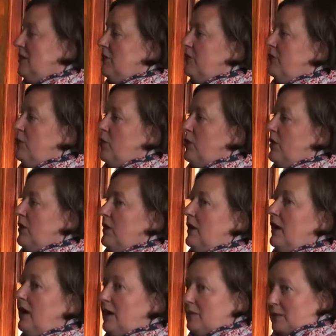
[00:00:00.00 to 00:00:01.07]

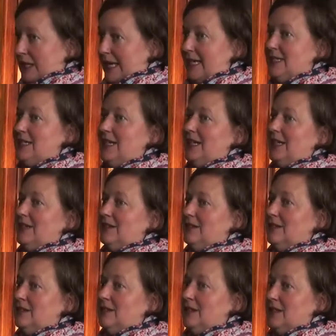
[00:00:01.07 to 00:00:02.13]
for planting
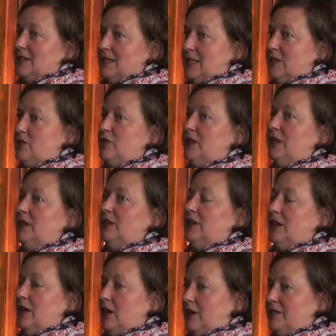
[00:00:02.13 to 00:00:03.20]
seed drill,
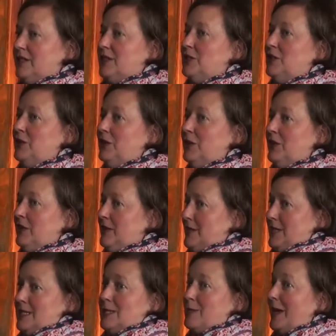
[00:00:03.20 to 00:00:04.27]
a harvester
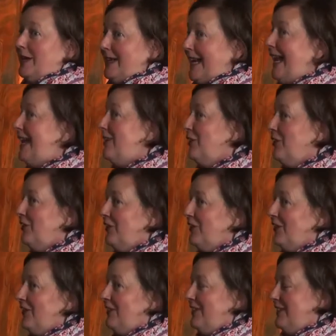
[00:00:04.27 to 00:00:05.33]
that does about an acre.
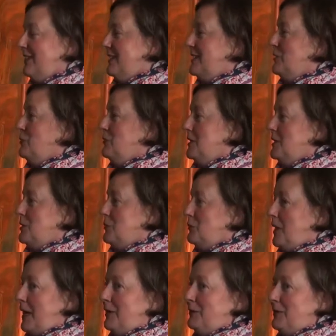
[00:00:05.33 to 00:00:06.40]
It's a, it's a
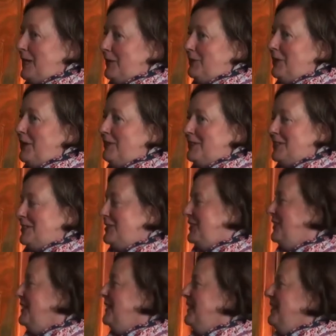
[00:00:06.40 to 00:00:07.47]
ride around harvester,
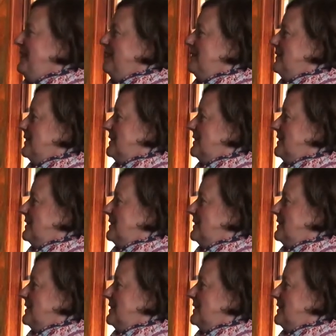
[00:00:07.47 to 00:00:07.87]
it